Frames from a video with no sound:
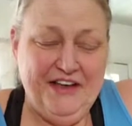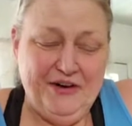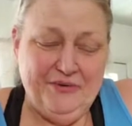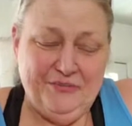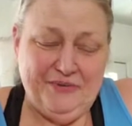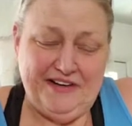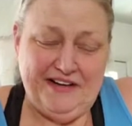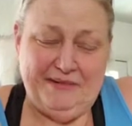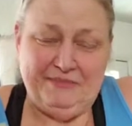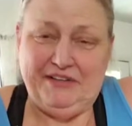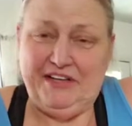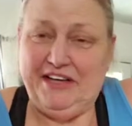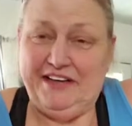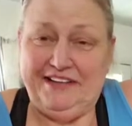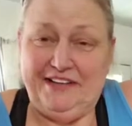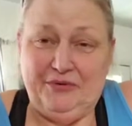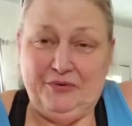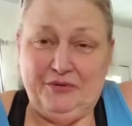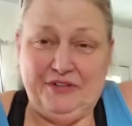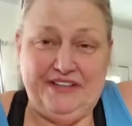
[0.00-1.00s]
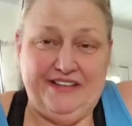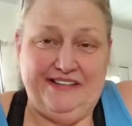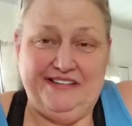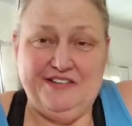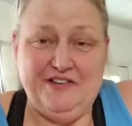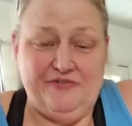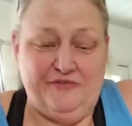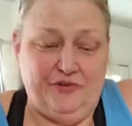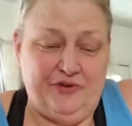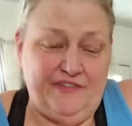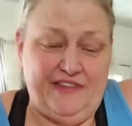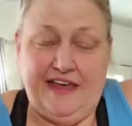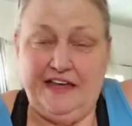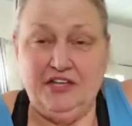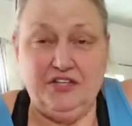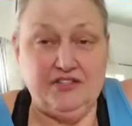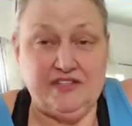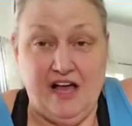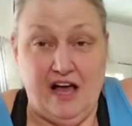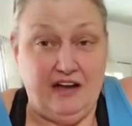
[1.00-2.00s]
when I'm cutting wood and so forth. I
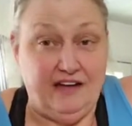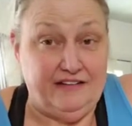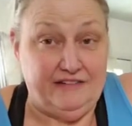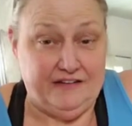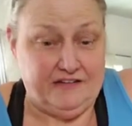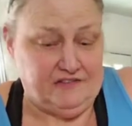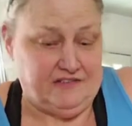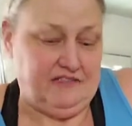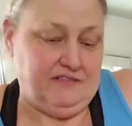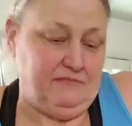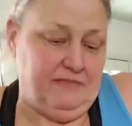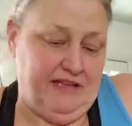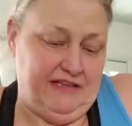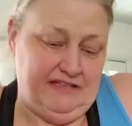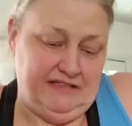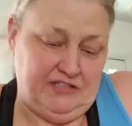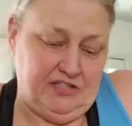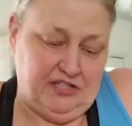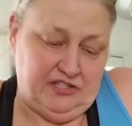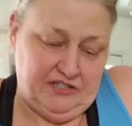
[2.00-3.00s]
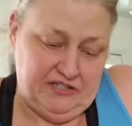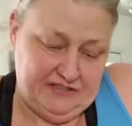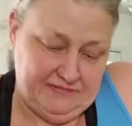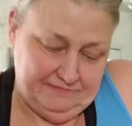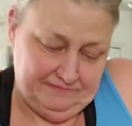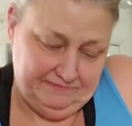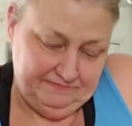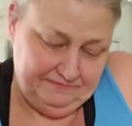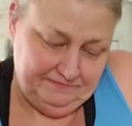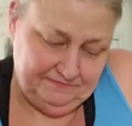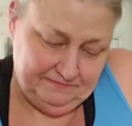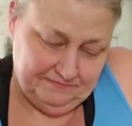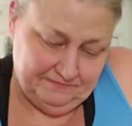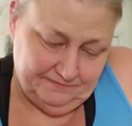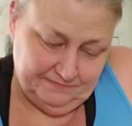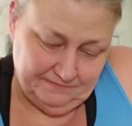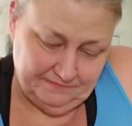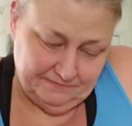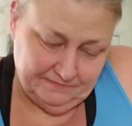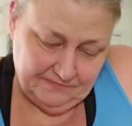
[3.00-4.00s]
use all of those as paint stirrers.
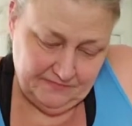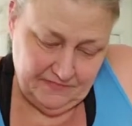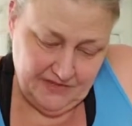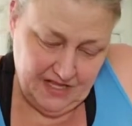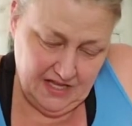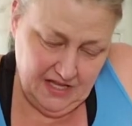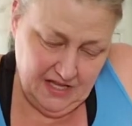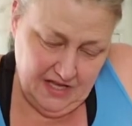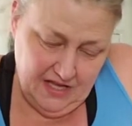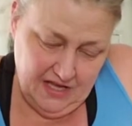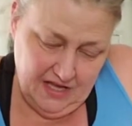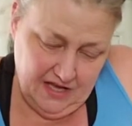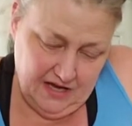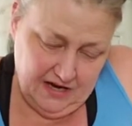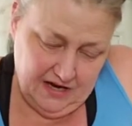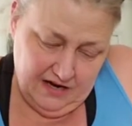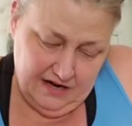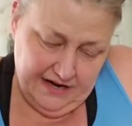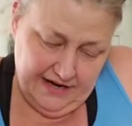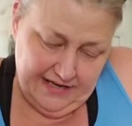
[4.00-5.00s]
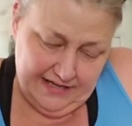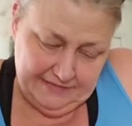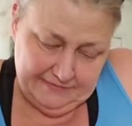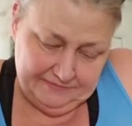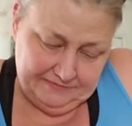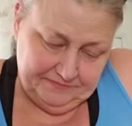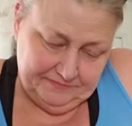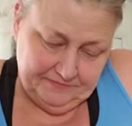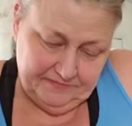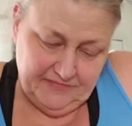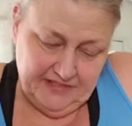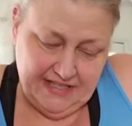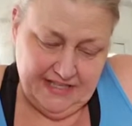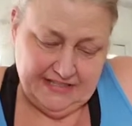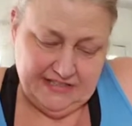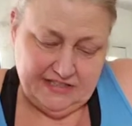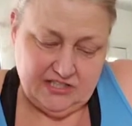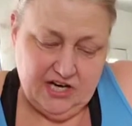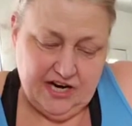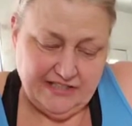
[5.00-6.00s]
All right.
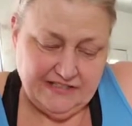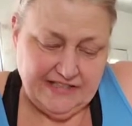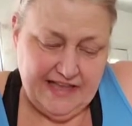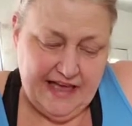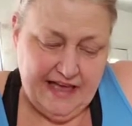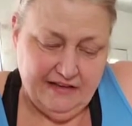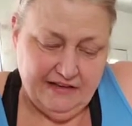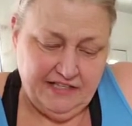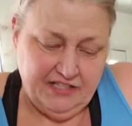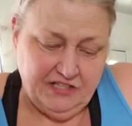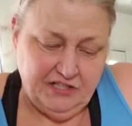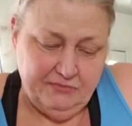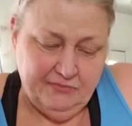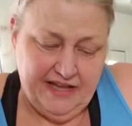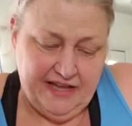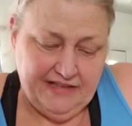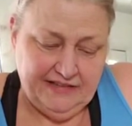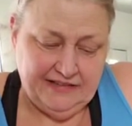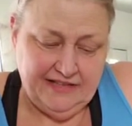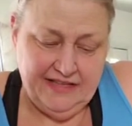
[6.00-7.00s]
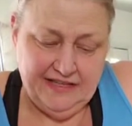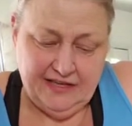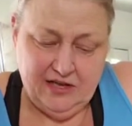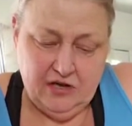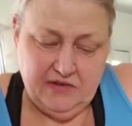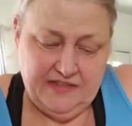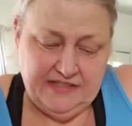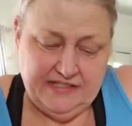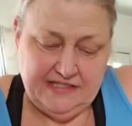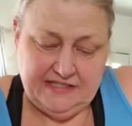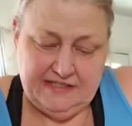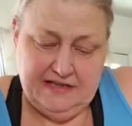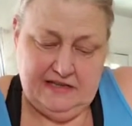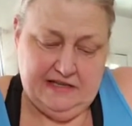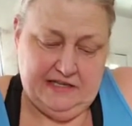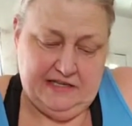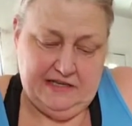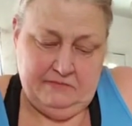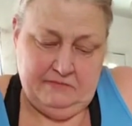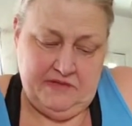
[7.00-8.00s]
It starts out and you might think, oh, this is
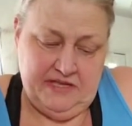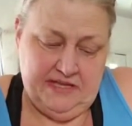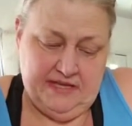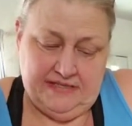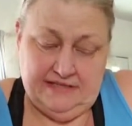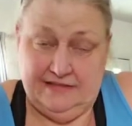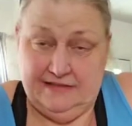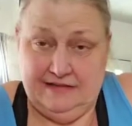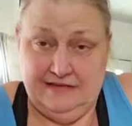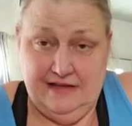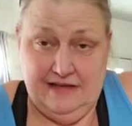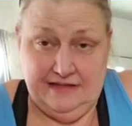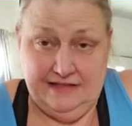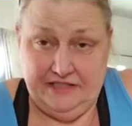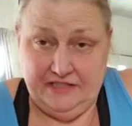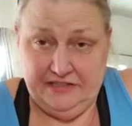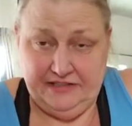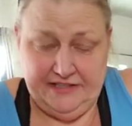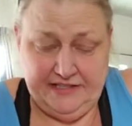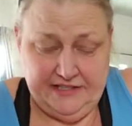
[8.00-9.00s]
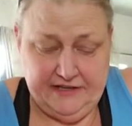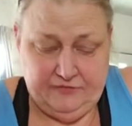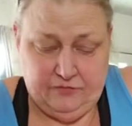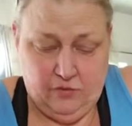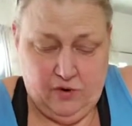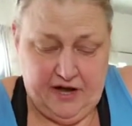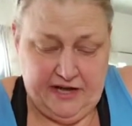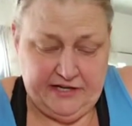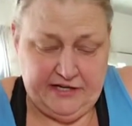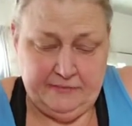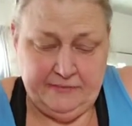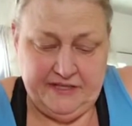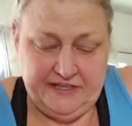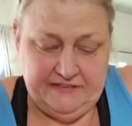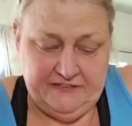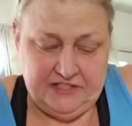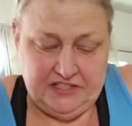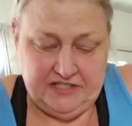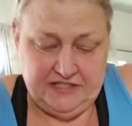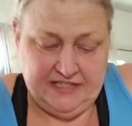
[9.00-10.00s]
not going to mix. It's not nearly enough water. But
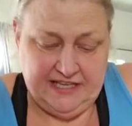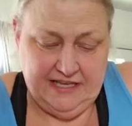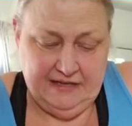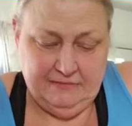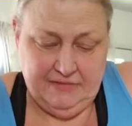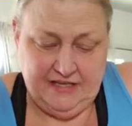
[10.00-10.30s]
if you just keep